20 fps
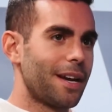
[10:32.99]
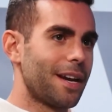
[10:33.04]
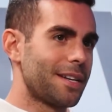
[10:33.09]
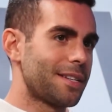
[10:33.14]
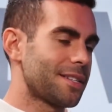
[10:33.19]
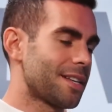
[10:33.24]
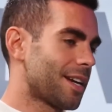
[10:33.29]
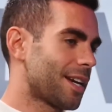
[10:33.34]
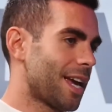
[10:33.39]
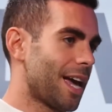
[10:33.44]

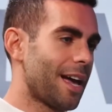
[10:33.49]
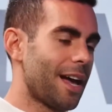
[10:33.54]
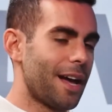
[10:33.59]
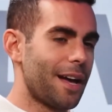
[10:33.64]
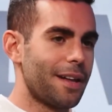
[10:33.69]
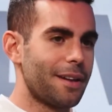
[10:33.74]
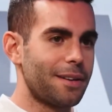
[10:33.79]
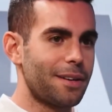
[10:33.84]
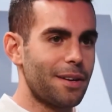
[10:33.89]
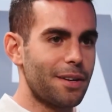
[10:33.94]

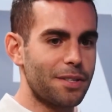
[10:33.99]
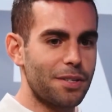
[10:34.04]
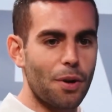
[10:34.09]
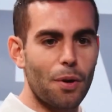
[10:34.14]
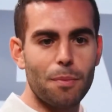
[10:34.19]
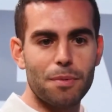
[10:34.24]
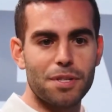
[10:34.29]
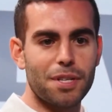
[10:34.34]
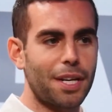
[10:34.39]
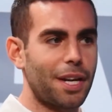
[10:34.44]
it's
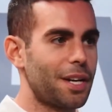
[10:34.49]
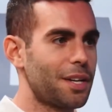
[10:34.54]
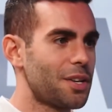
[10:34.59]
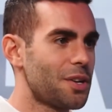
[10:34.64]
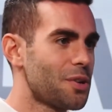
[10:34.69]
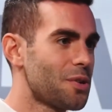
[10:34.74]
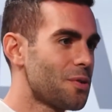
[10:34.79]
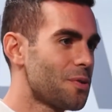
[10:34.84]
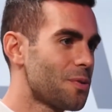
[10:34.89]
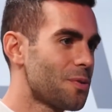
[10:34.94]
almost like a
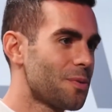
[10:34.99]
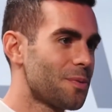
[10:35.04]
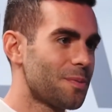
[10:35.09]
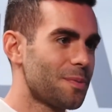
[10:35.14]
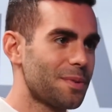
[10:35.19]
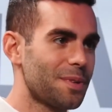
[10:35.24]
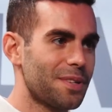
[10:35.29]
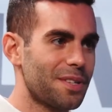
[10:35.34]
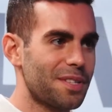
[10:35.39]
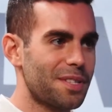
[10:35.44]
new
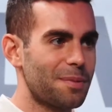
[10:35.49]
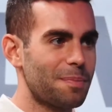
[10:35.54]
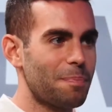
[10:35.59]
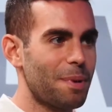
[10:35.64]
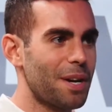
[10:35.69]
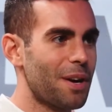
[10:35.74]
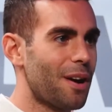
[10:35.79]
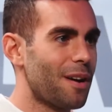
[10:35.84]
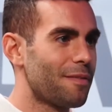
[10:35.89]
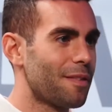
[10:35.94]

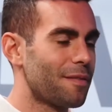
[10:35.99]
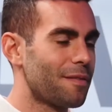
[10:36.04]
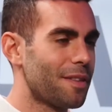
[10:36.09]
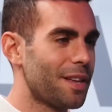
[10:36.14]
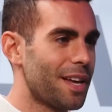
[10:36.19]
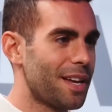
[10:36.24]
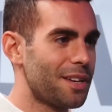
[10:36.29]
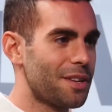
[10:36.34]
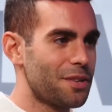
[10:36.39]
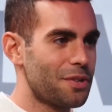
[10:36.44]
spin-off of
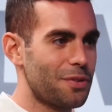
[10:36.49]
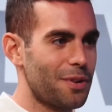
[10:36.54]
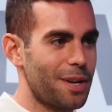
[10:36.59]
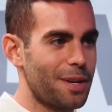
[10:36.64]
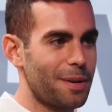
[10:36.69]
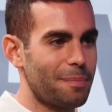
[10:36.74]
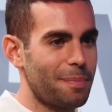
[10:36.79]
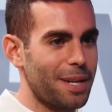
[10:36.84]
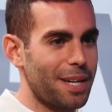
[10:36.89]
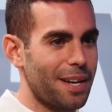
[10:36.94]
the
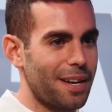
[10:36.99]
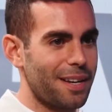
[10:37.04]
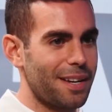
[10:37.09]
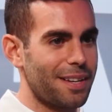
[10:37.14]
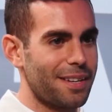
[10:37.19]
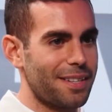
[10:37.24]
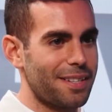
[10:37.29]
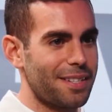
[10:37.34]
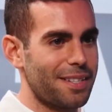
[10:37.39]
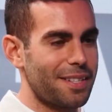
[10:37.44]
industry,
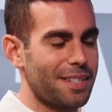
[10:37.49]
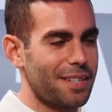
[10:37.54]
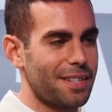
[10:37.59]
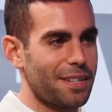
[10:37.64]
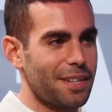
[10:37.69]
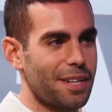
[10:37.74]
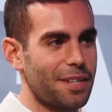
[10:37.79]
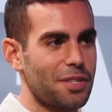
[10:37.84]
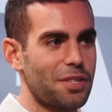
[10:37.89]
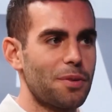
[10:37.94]
because
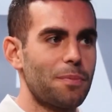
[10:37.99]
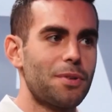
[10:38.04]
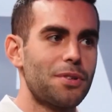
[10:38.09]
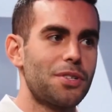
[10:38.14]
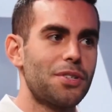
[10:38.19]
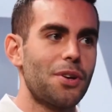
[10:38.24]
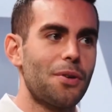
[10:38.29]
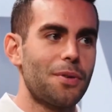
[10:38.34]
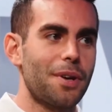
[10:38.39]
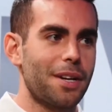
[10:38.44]

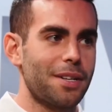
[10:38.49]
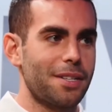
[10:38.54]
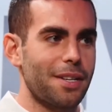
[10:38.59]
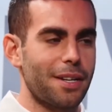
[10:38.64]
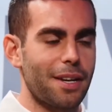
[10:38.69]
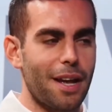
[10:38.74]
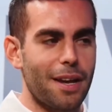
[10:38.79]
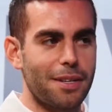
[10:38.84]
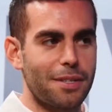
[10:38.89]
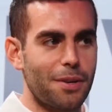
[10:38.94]
consumers don't
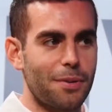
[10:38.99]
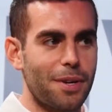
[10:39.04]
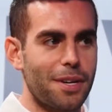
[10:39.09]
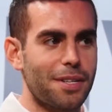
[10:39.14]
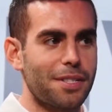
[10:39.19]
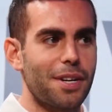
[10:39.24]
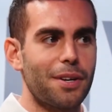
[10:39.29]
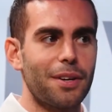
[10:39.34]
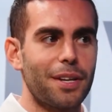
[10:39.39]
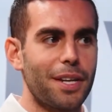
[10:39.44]

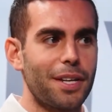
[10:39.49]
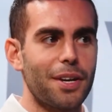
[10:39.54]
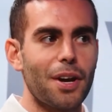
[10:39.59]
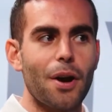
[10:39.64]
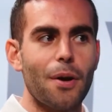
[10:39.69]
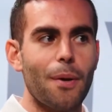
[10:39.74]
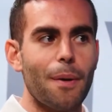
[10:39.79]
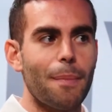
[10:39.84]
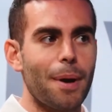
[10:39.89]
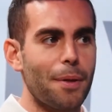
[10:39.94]
necessarily
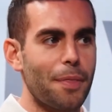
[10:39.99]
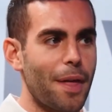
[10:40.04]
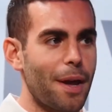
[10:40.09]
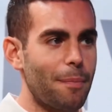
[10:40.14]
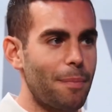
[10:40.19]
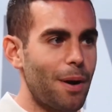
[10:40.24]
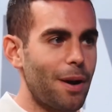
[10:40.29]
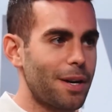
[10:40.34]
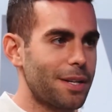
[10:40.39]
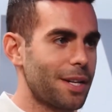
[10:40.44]
know about
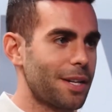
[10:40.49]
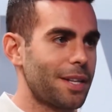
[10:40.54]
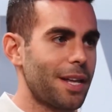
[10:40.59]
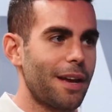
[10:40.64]
that product yet.